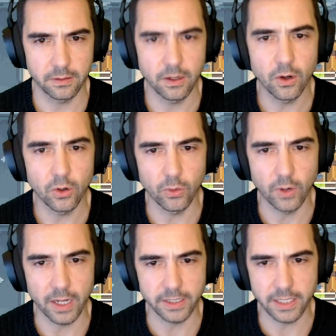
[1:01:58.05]
Oh,
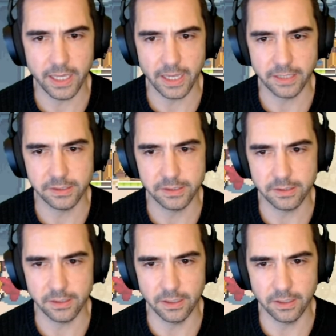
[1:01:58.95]
I
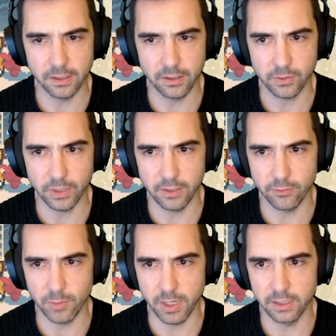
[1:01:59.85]
can't. Uh, okay,
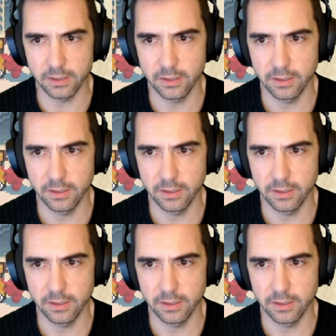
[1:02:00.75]
never mind.